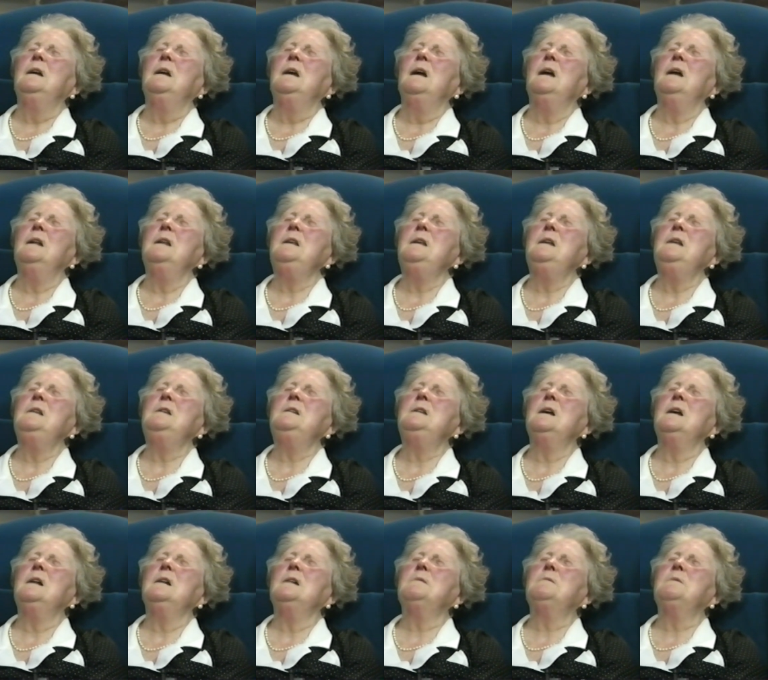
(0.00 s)
and he
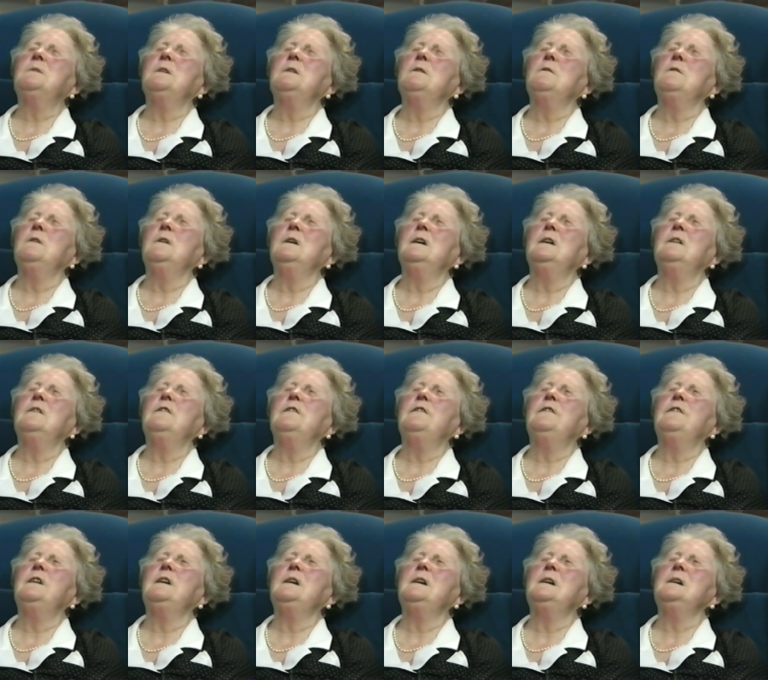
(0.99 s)
dealt with all her
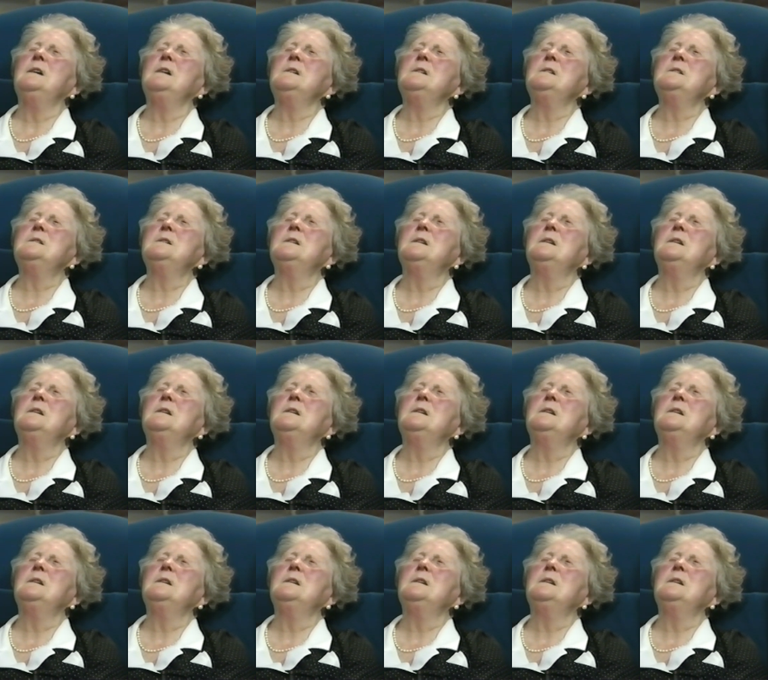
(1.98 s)
affairs.